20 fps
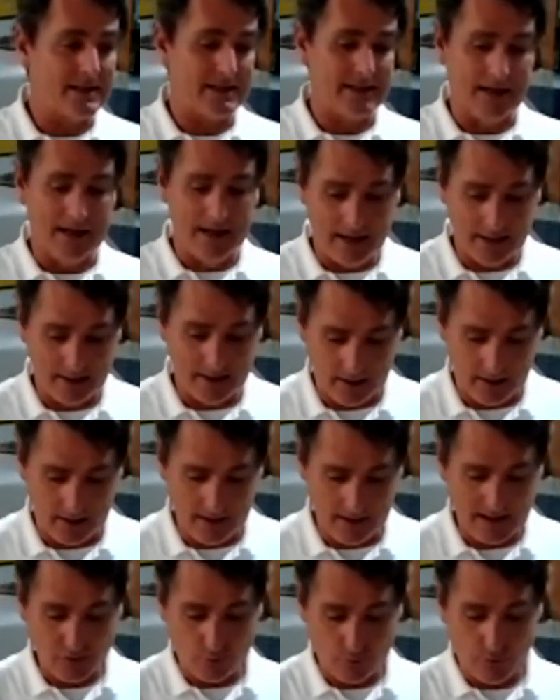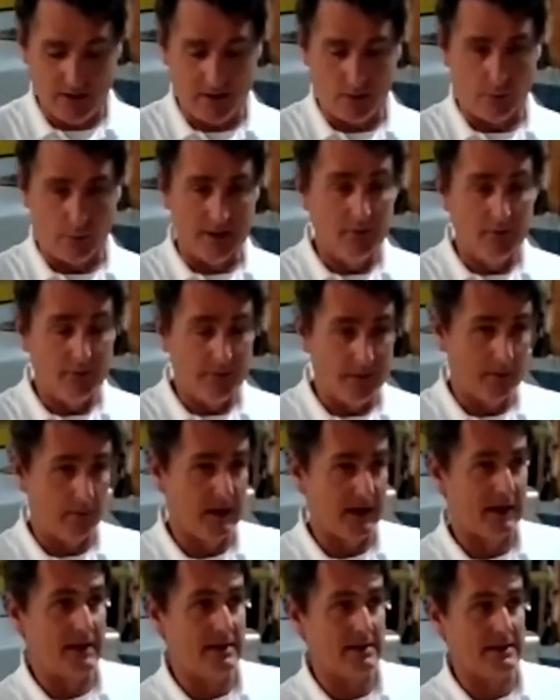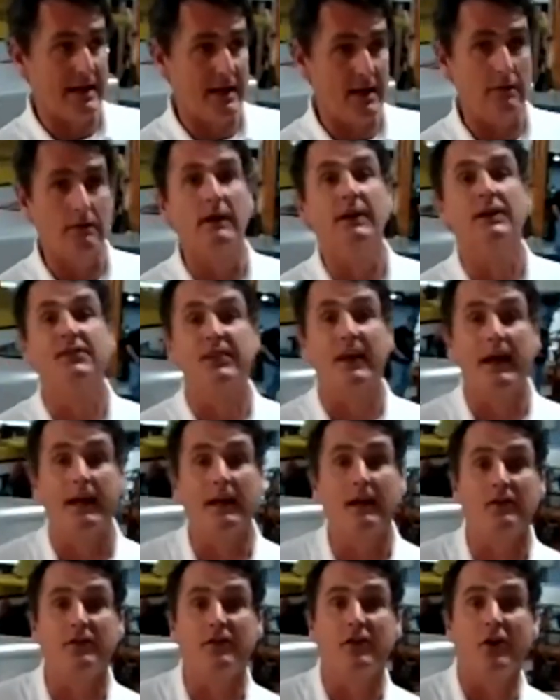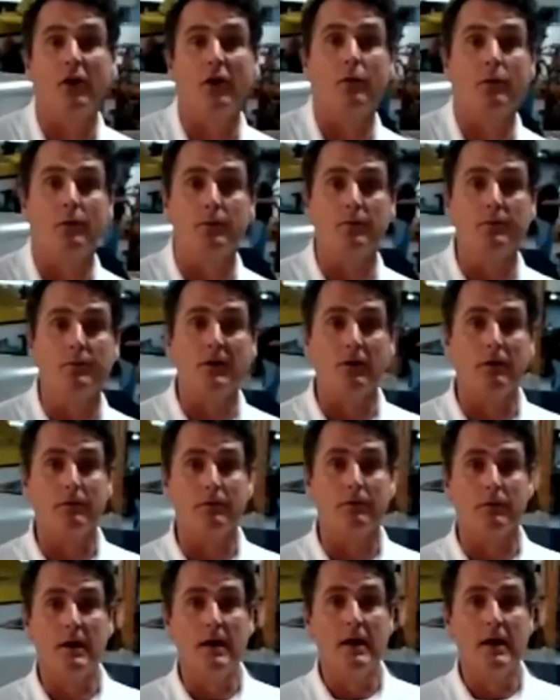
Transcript: is done, uh, that's when the real fun begins. I always say is you know you know